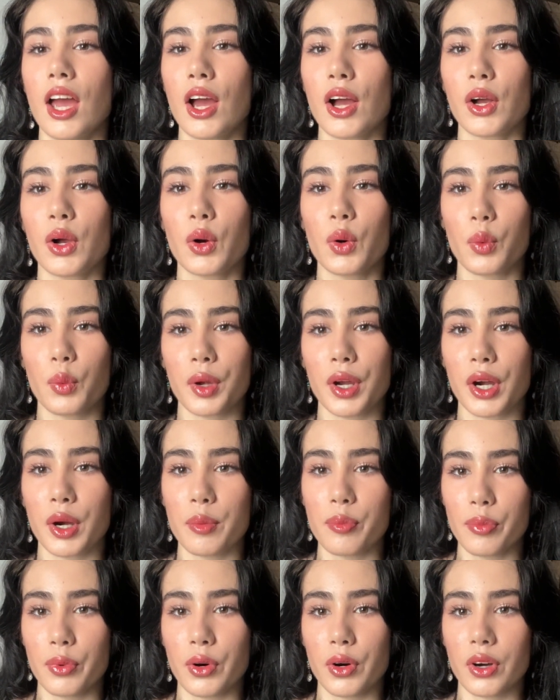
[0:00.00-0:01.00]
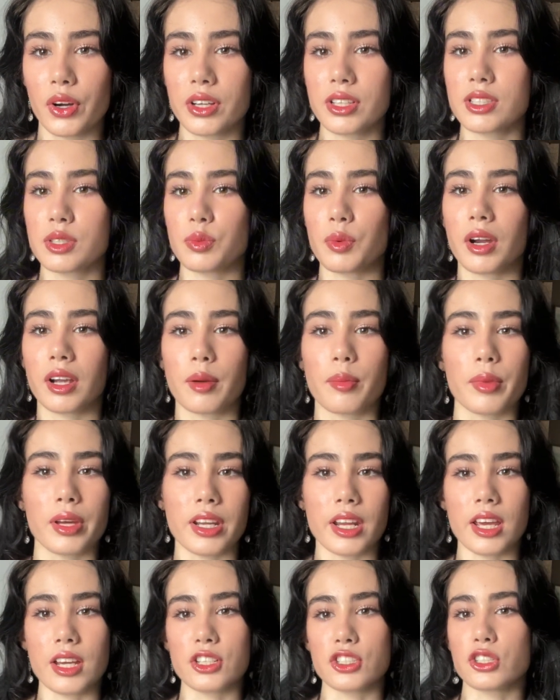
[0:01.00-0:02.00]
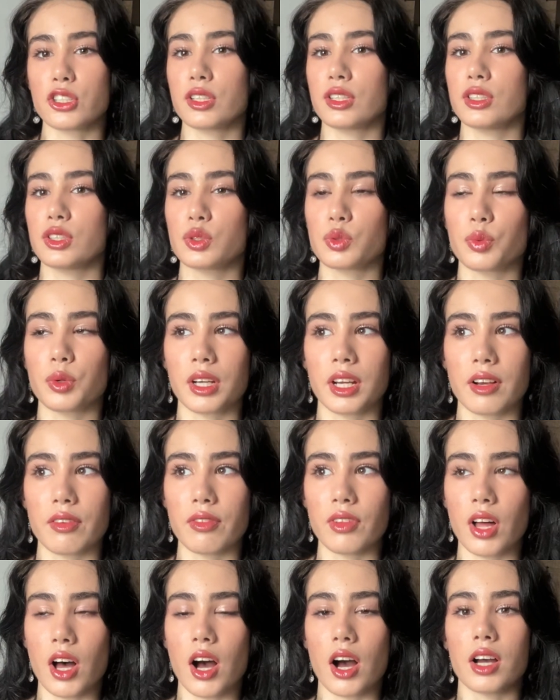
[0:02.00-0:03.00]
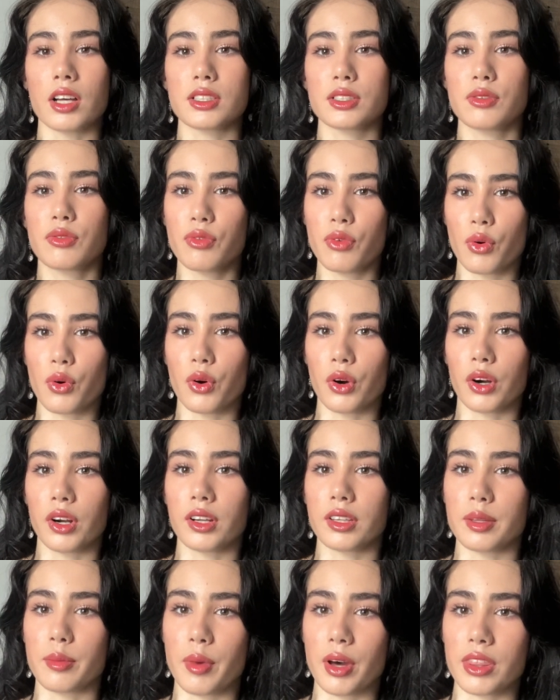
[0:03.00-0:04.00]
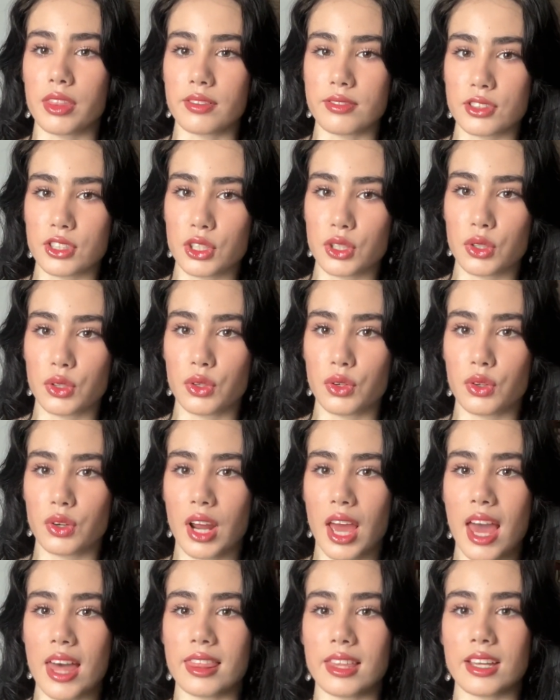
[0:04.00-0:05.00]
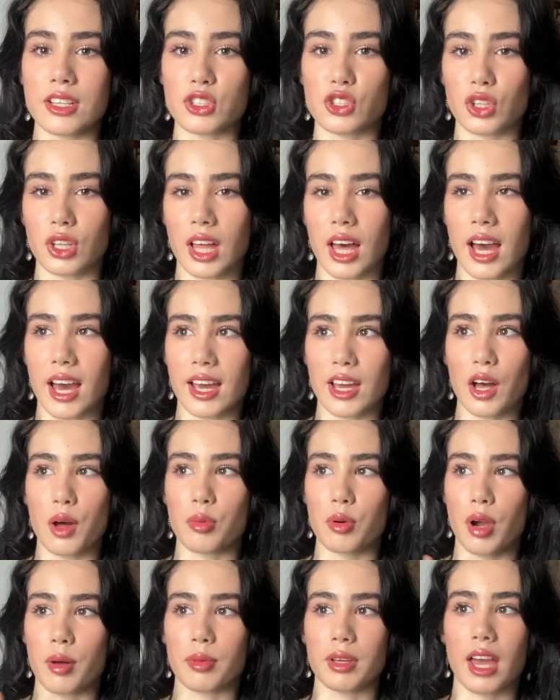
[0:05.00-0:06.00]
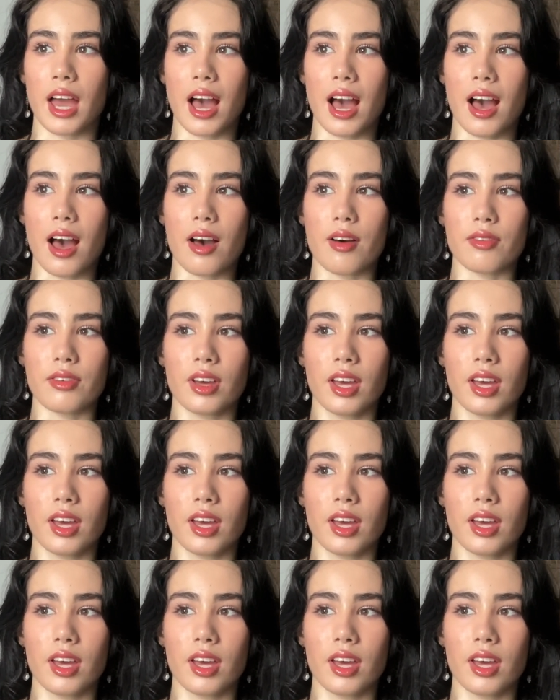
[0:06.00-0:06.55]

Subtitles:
queer books, recommendations, reading vlogs for the month of June, and then July I'll probably have